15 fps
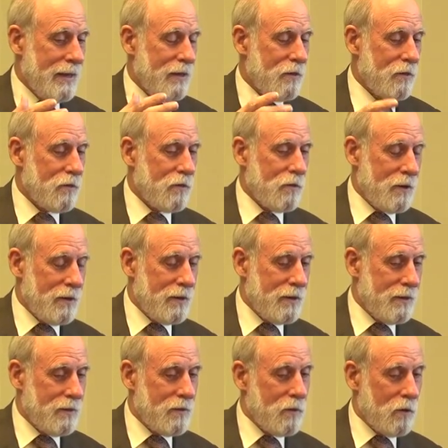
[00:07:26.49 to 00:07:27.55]
Is
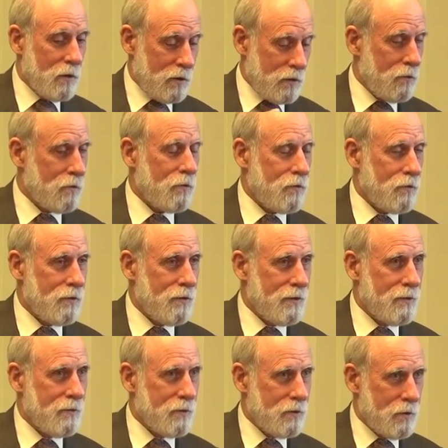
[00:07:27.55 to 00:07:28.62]
uh, a close
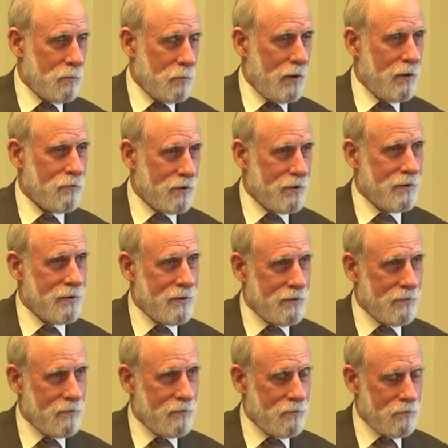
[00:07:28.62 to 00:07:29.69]
uh, compatriot
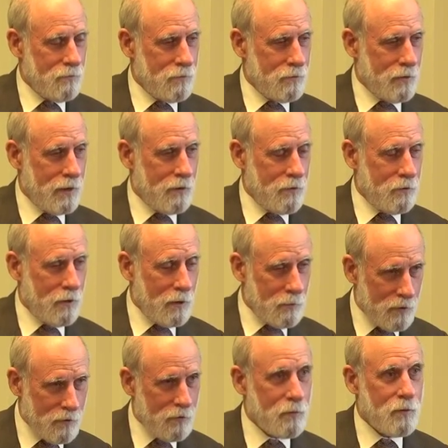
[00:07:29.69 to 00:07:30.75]
of Larry
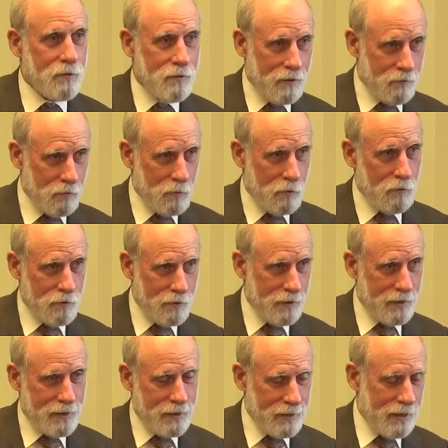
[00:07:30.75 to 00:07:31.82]
Roberts, because they were both at
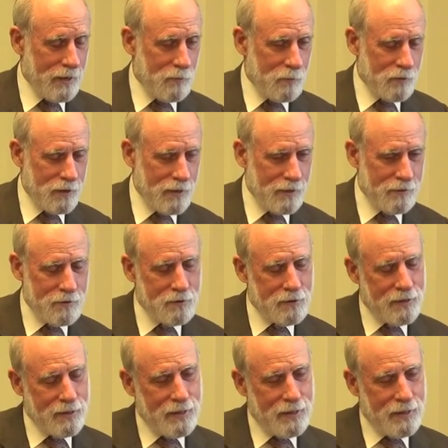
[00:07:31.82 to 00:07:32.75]
Lincoln Labs together.